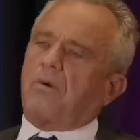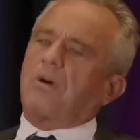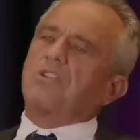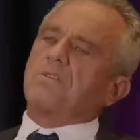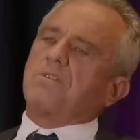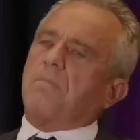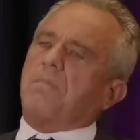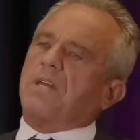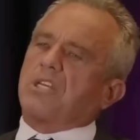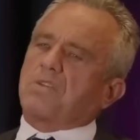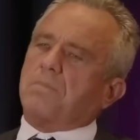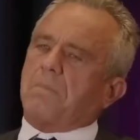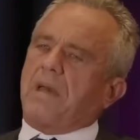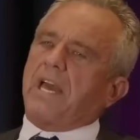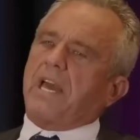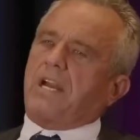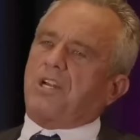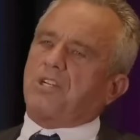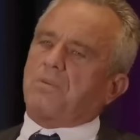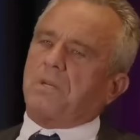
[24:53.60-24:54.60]
wasn't
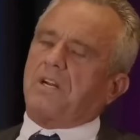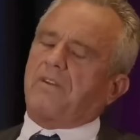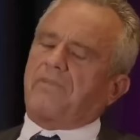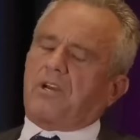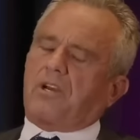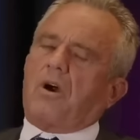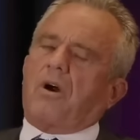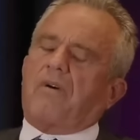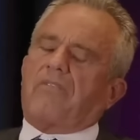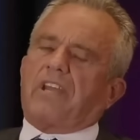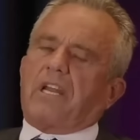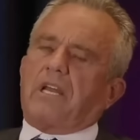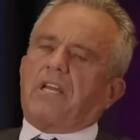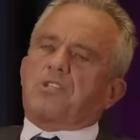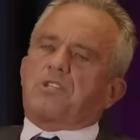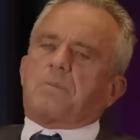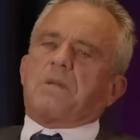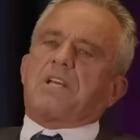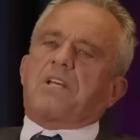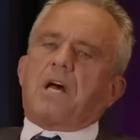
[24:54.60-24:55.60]
mismanagement of COVID,
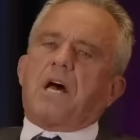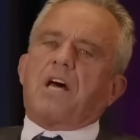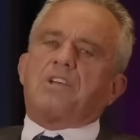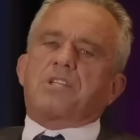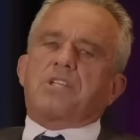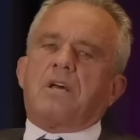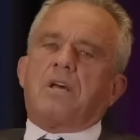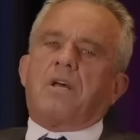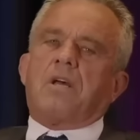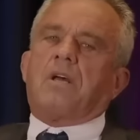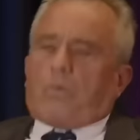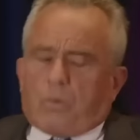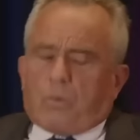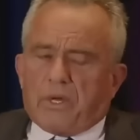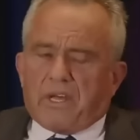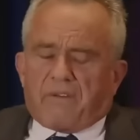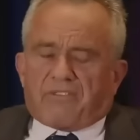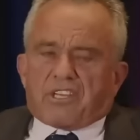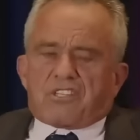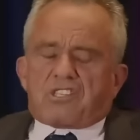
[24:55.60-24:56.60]
it's because
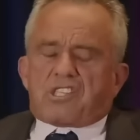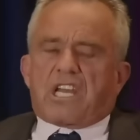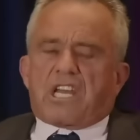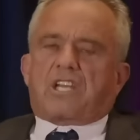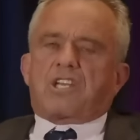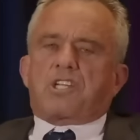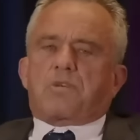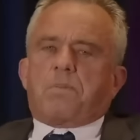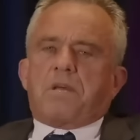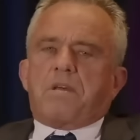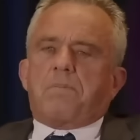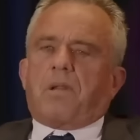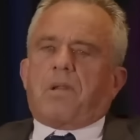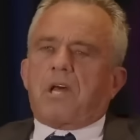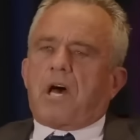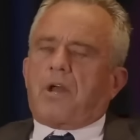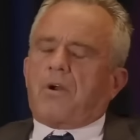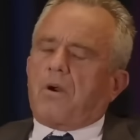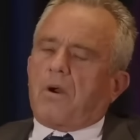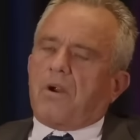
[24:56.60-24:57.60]
we have the sickest people
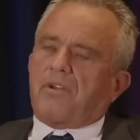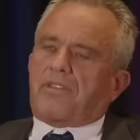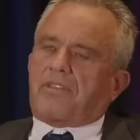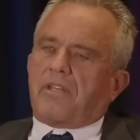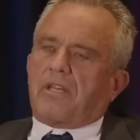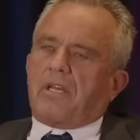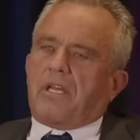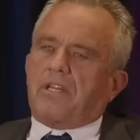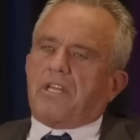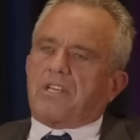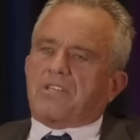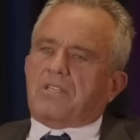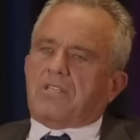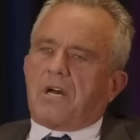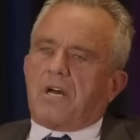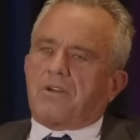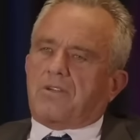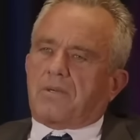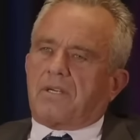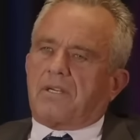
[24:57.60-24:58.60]
on earth in this
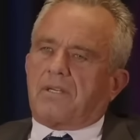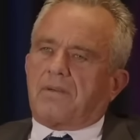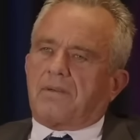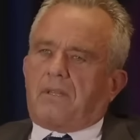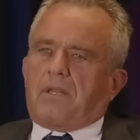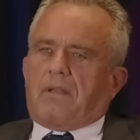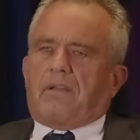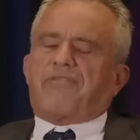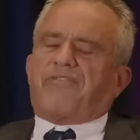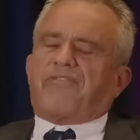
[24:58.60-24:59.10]
country. The